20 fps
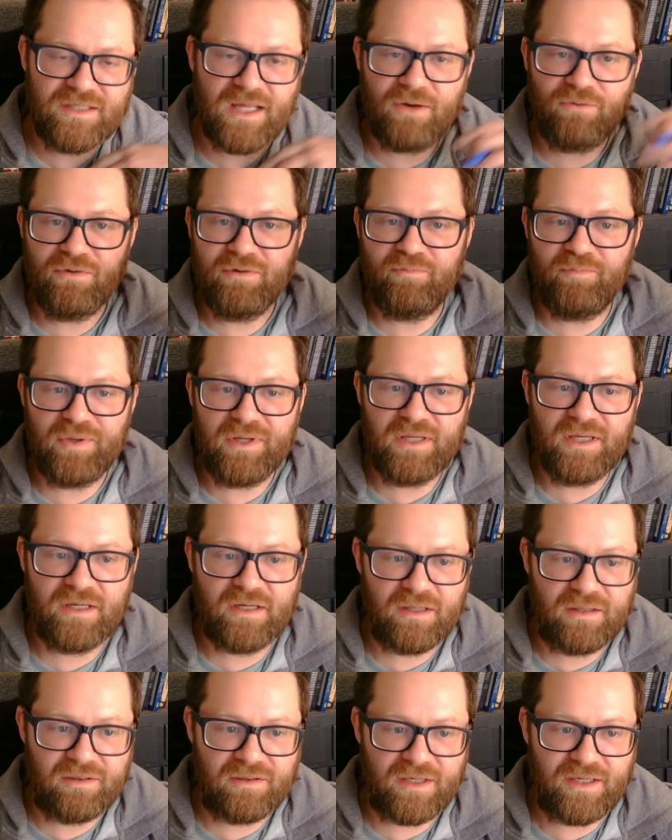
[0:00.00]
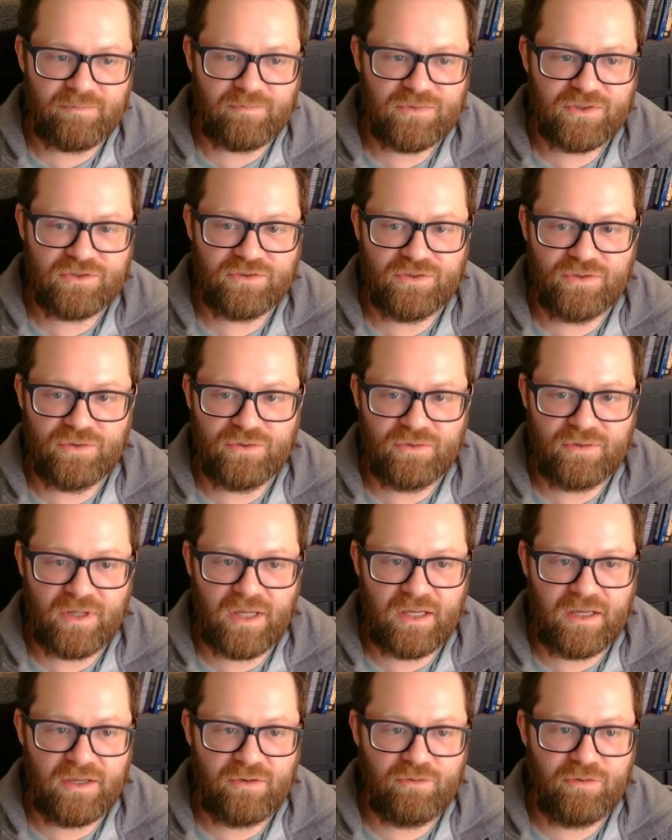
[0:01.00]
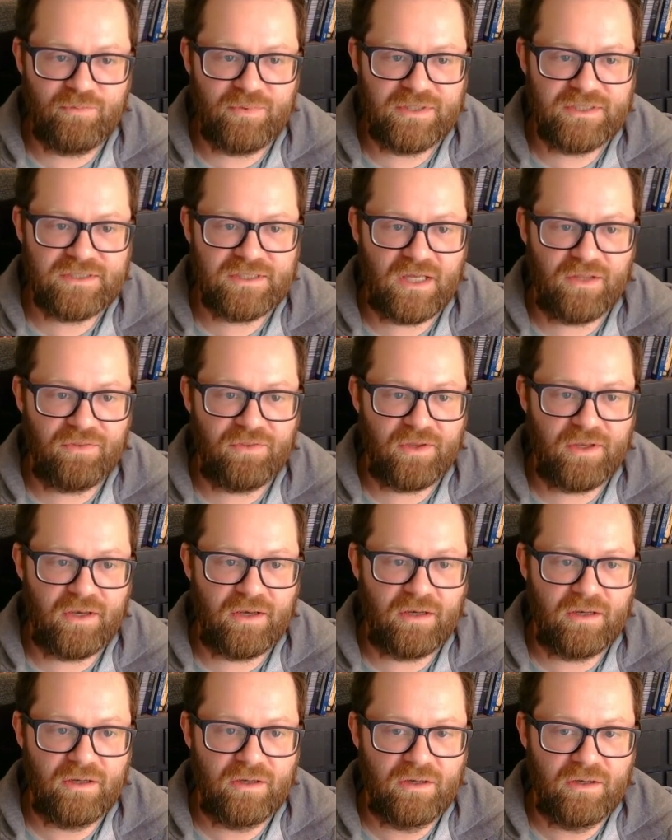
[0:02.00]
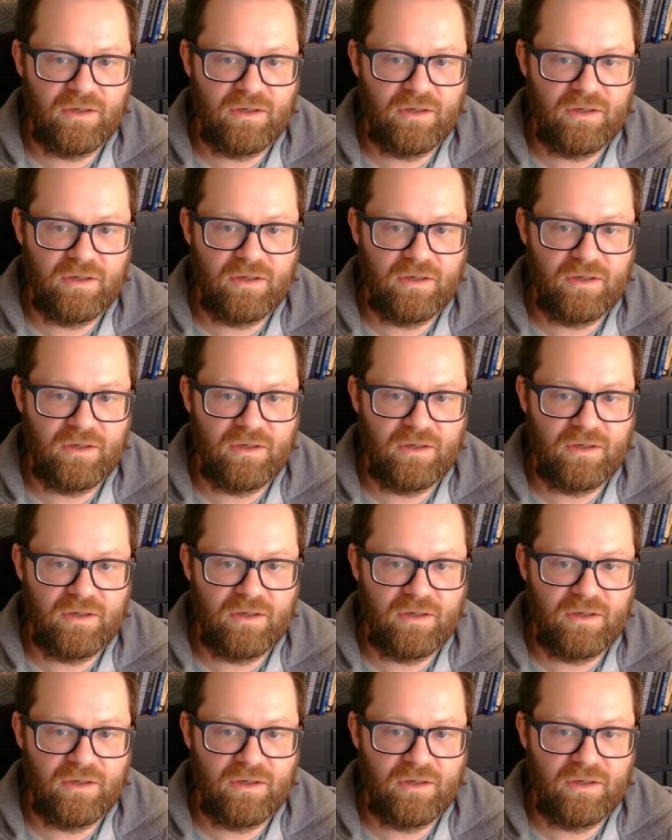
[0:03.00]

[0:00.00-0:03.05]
that would be in a themed clue. Like it would be something